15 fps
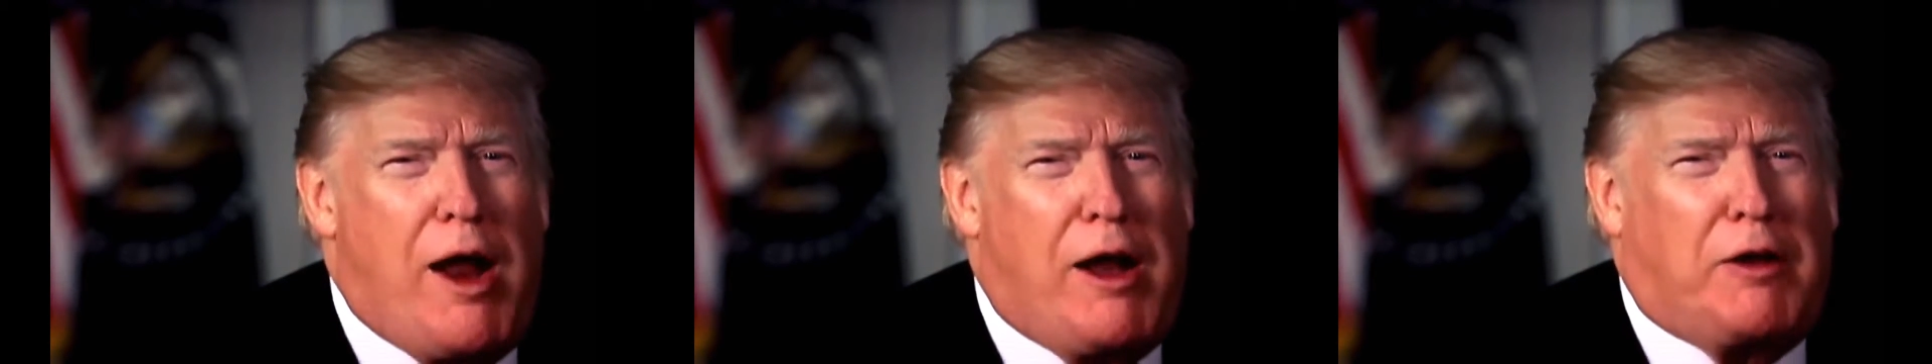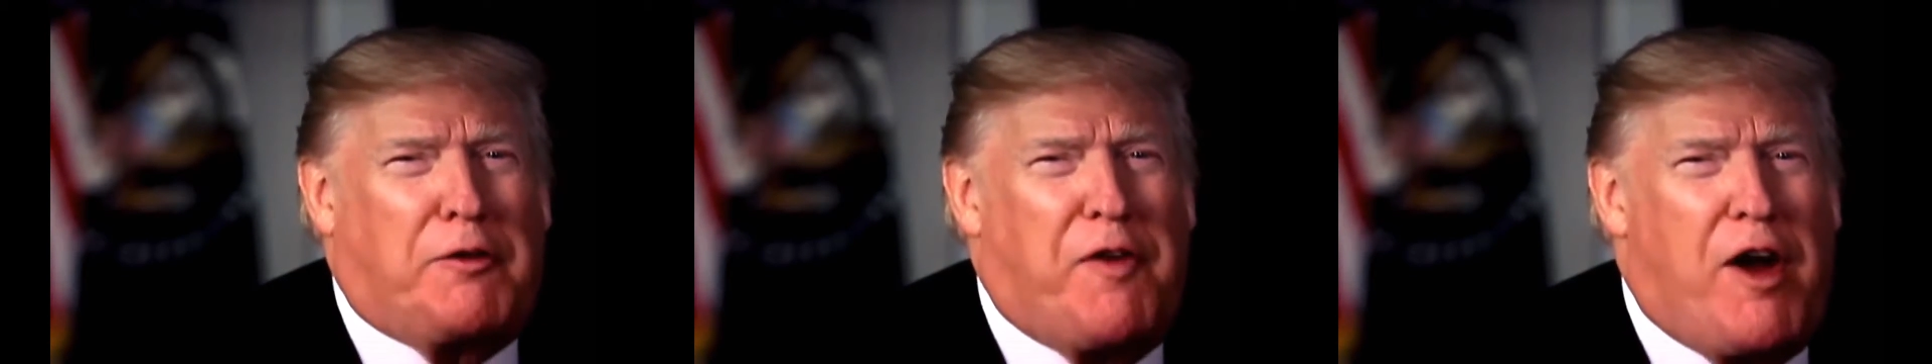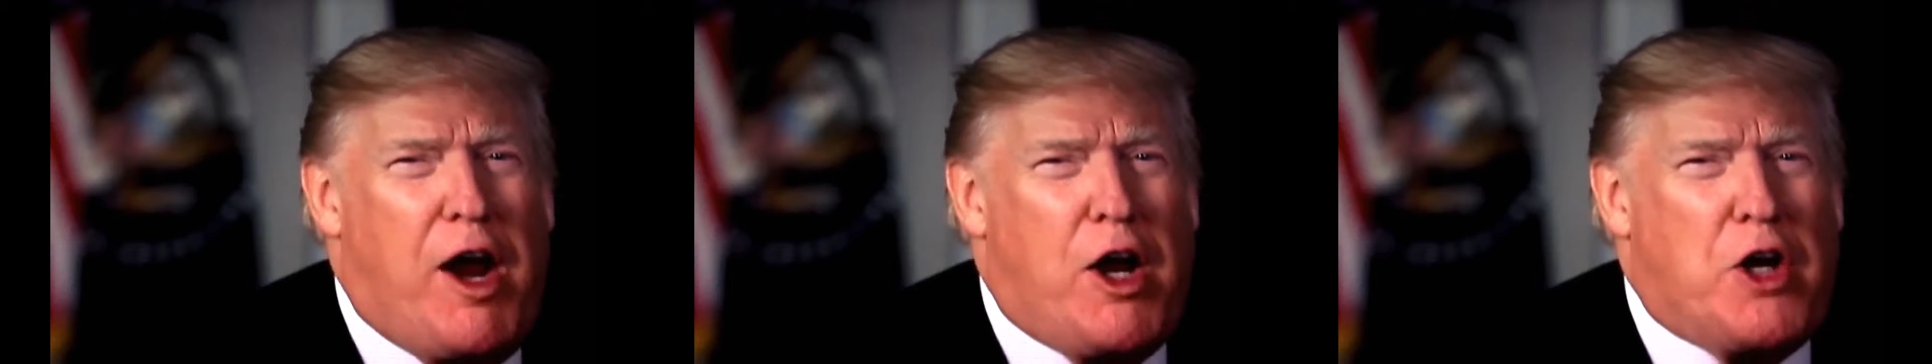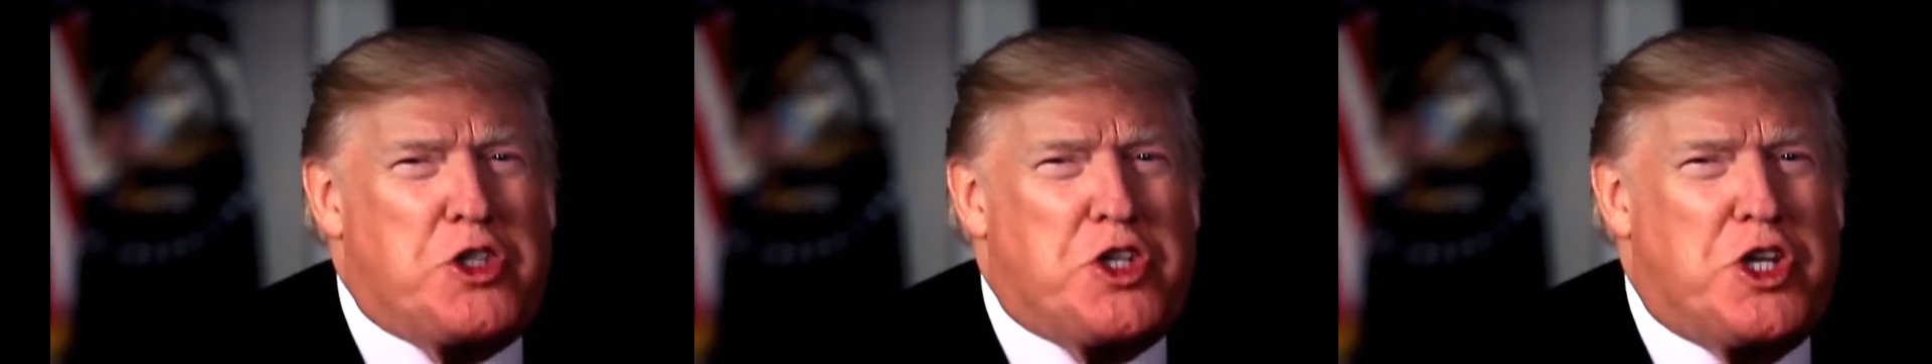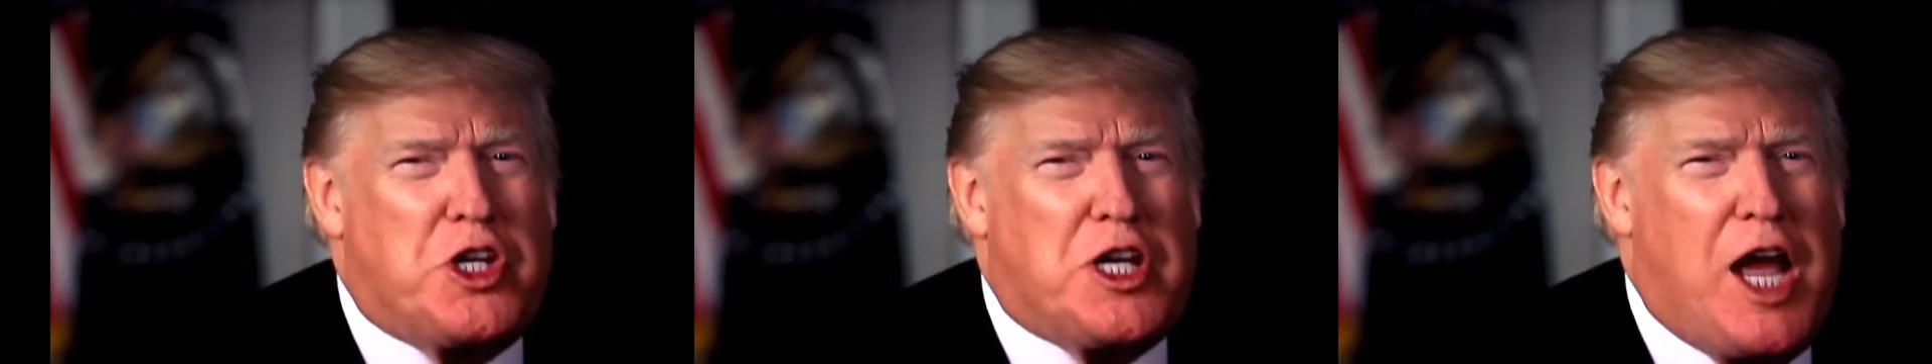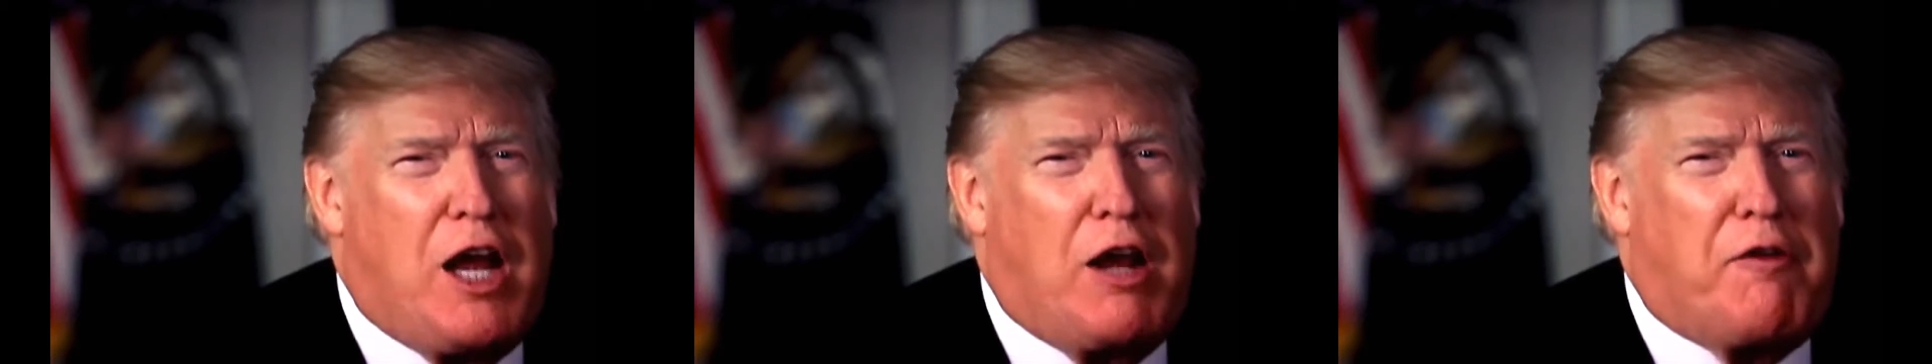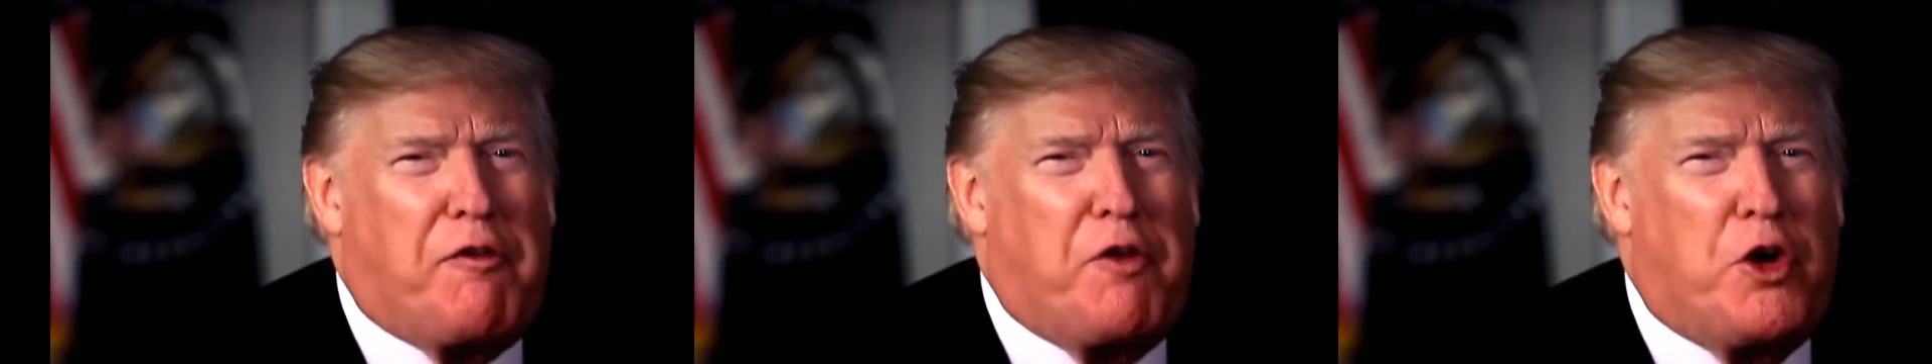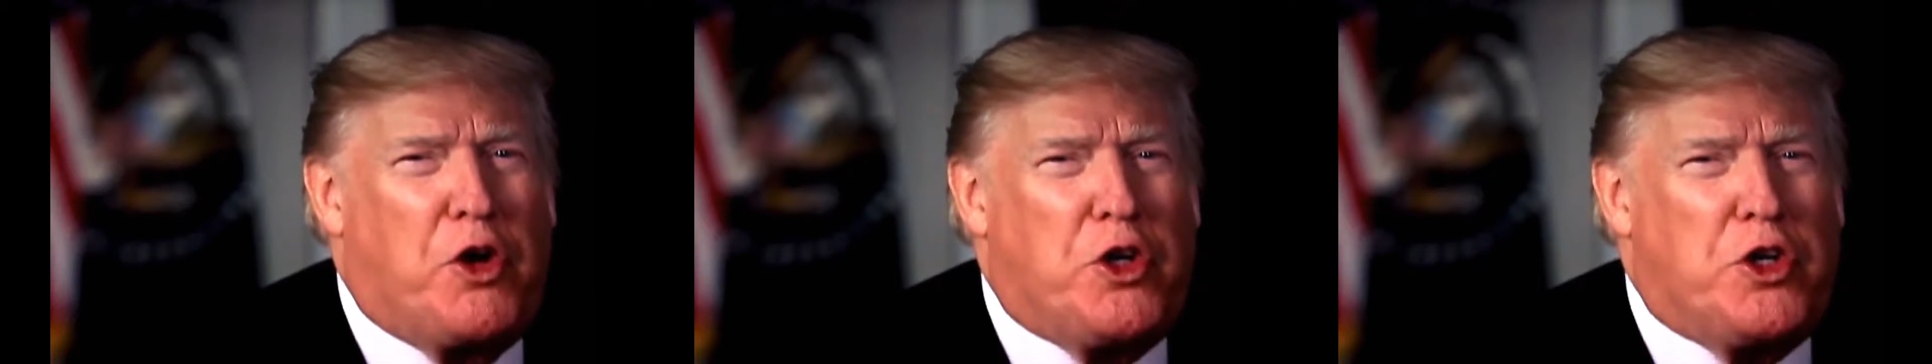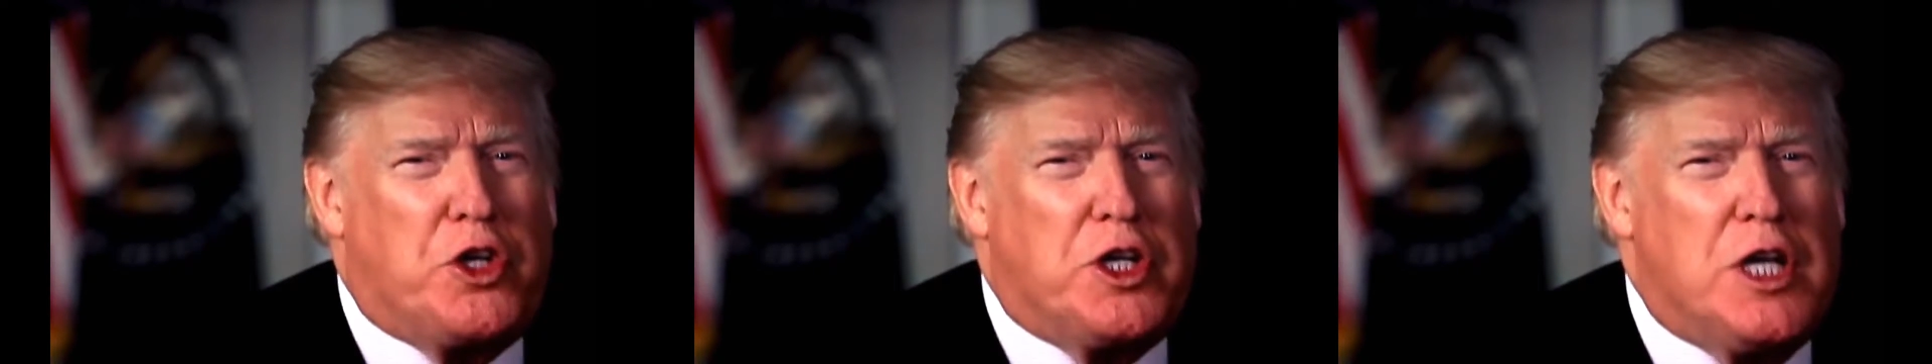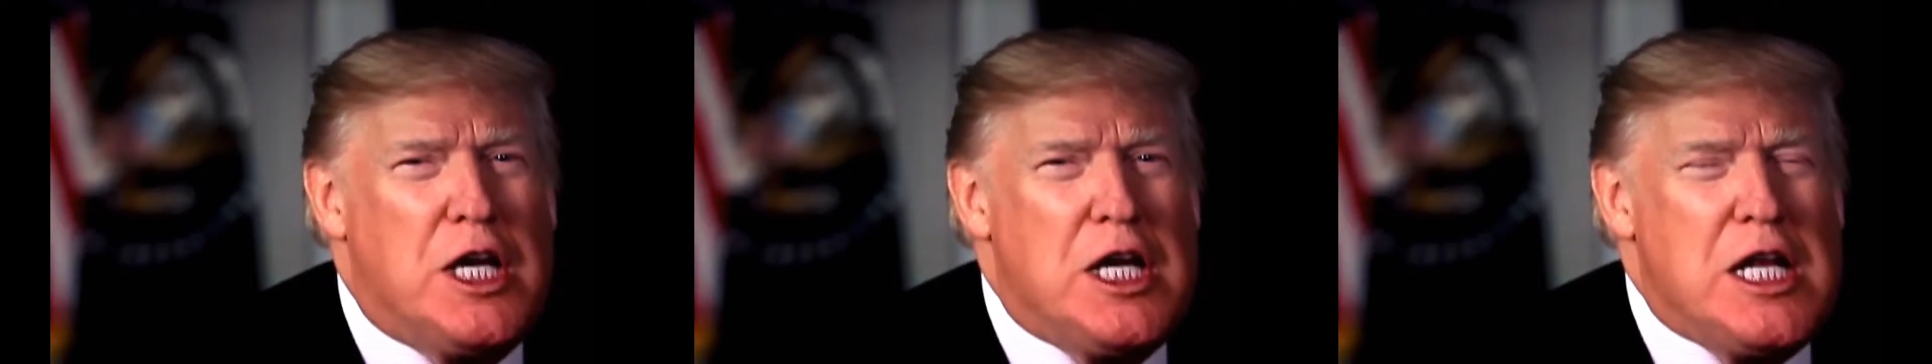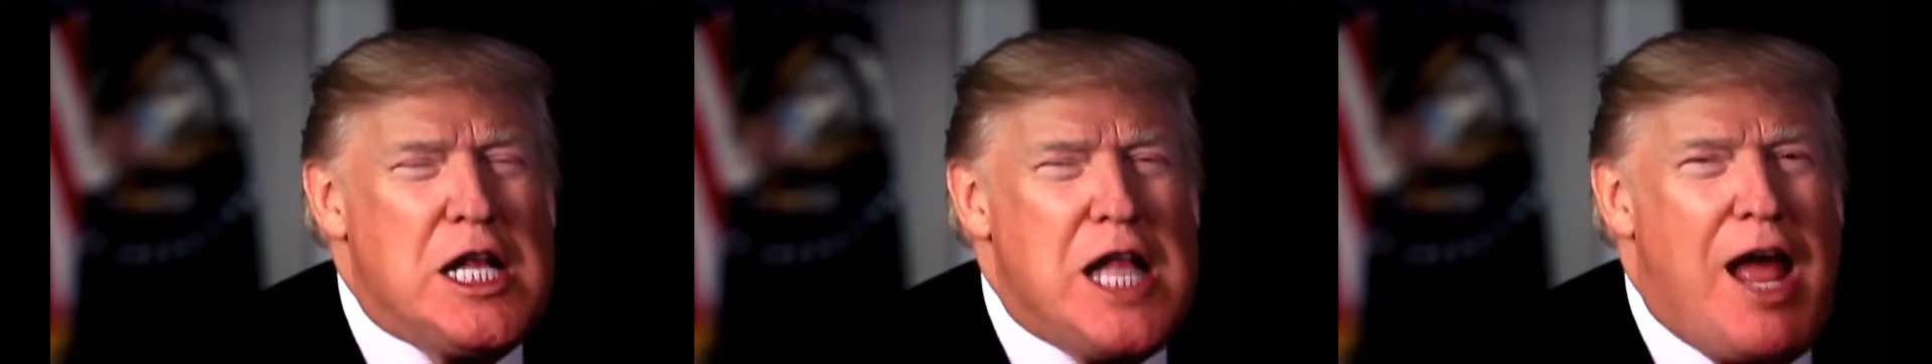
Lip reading: wildfires in California,